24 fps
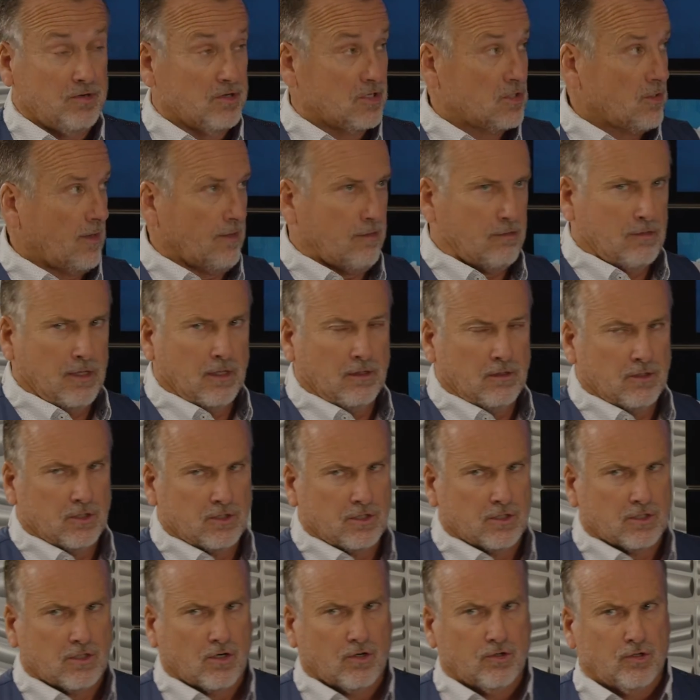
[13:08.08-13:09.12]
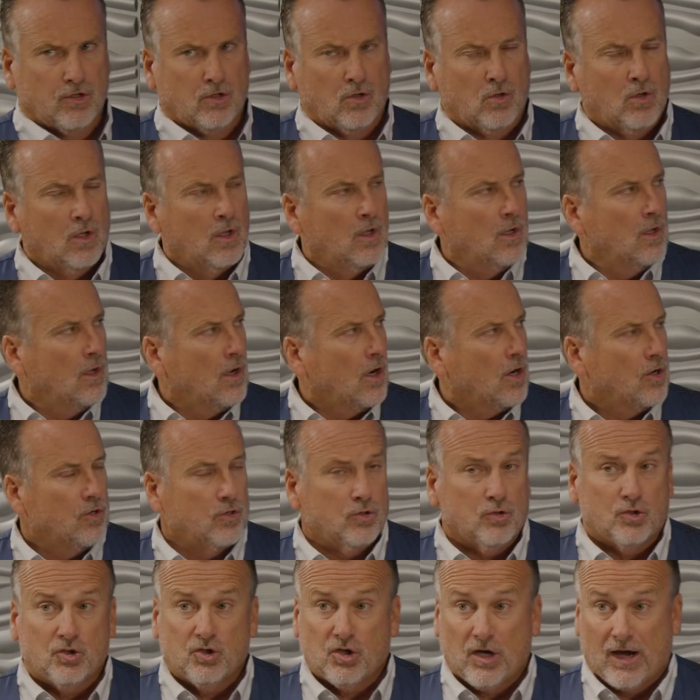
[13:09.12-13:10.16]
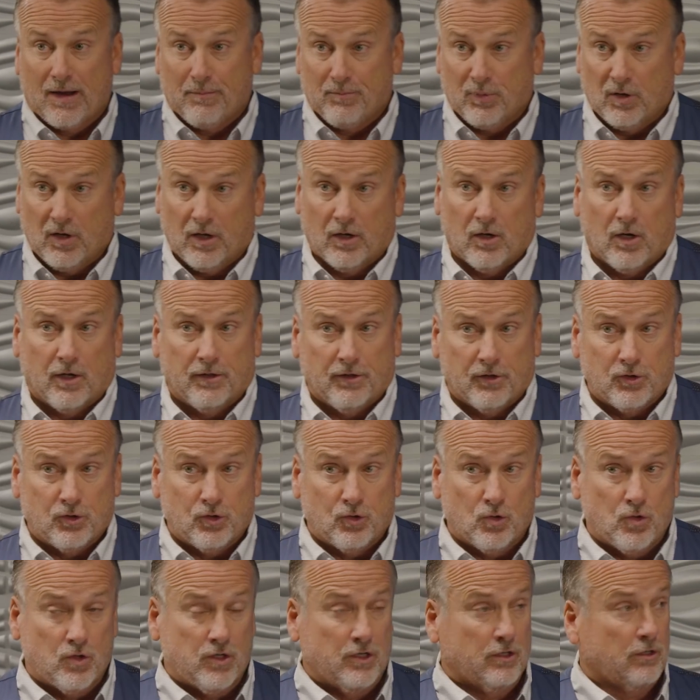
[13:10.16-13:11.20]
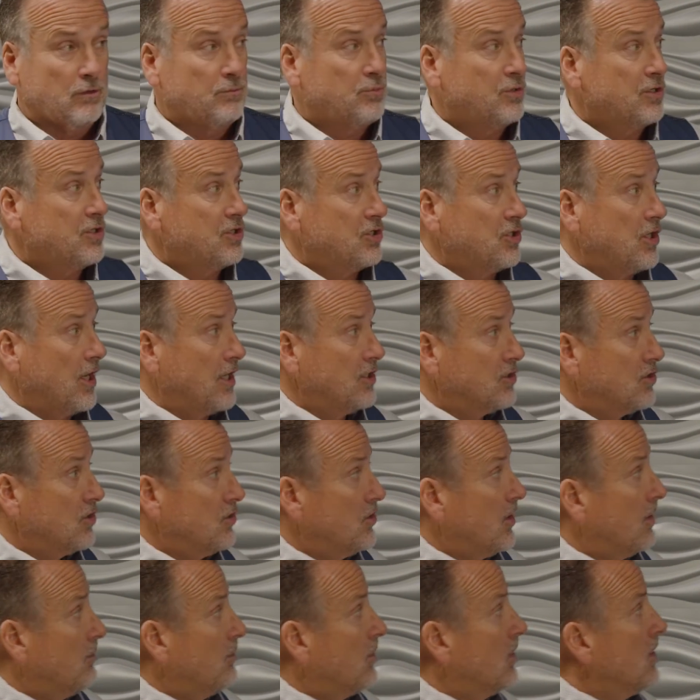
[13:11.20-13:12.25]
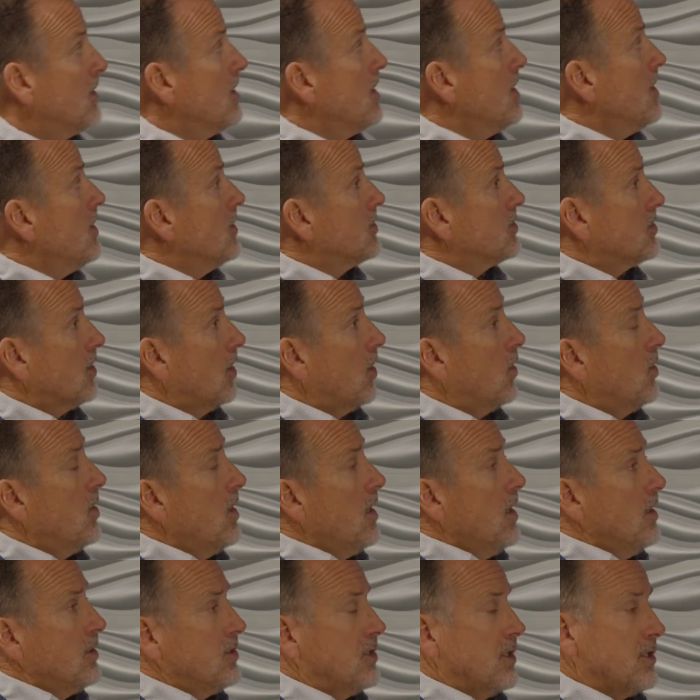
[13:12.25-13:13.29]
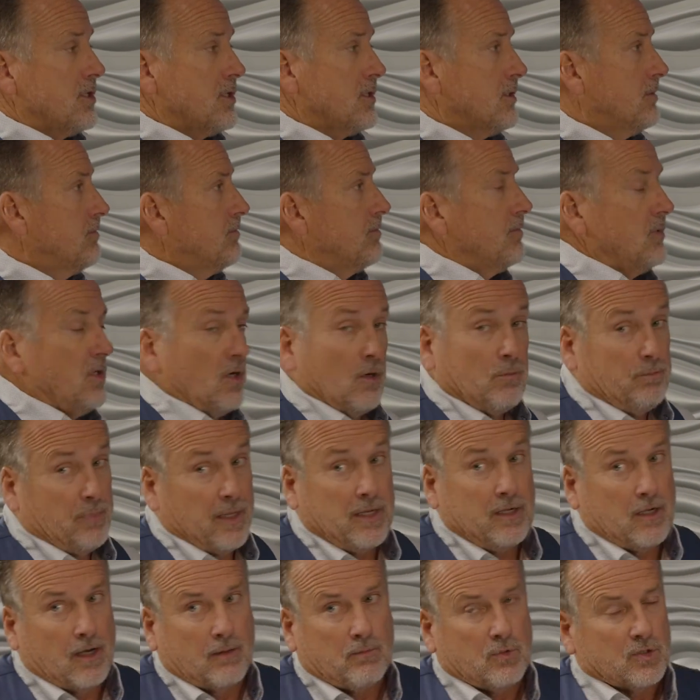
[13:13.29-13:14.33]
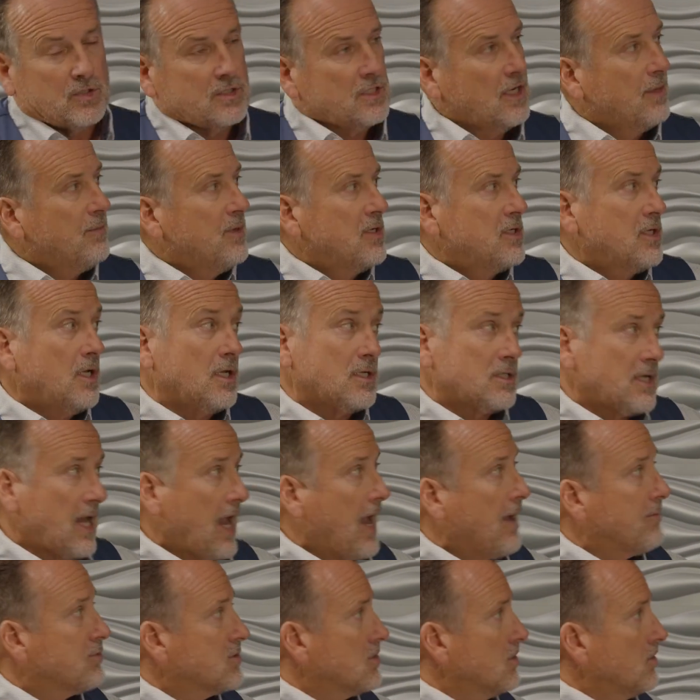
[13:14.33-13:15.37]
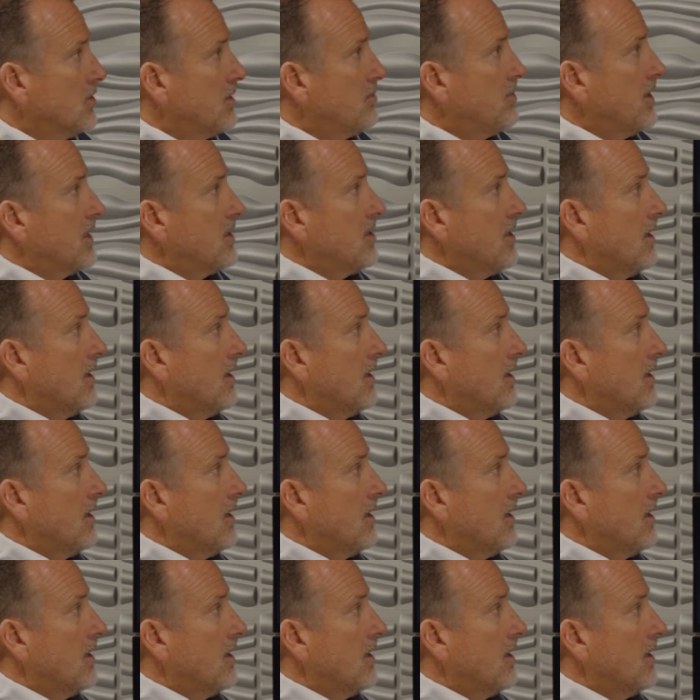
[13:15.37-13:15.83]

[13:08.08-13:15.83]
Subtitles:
years. So I think this is our new champion on the 2-year appreciation number. So just, big numbers. I mean, just absolutely big